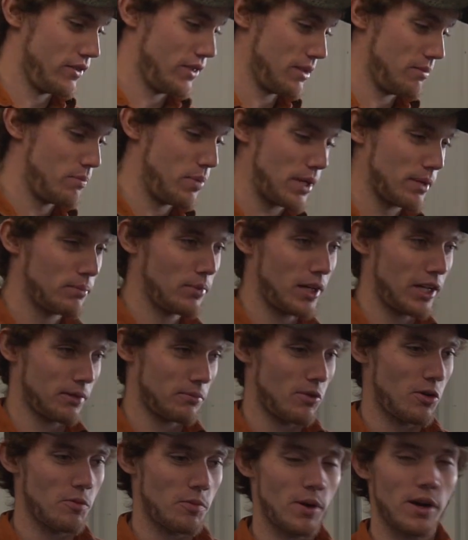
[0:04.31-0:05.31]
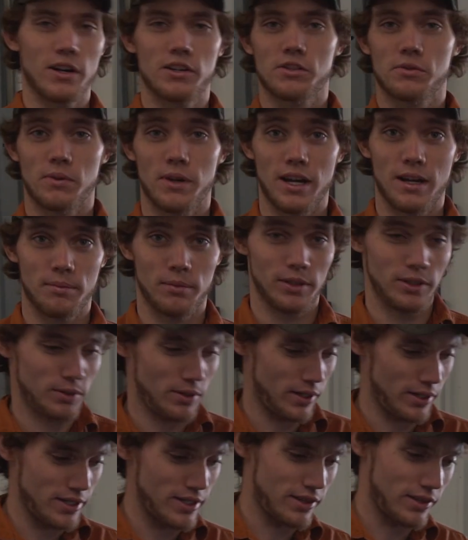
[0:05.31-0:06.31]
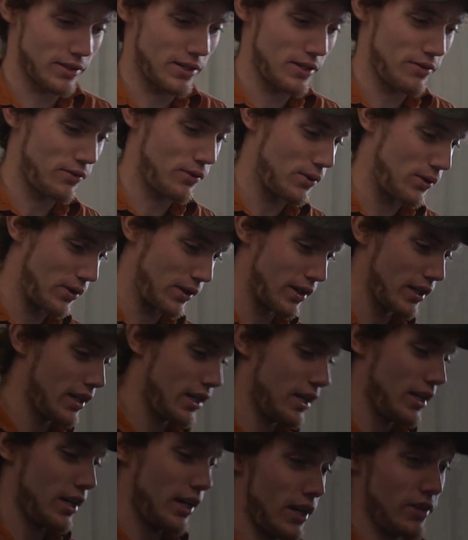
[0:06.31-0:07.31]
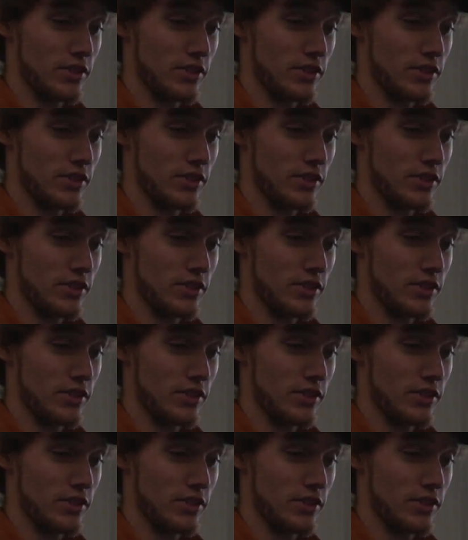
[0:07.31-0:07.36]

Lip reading: the big block Mopar swap into our E34.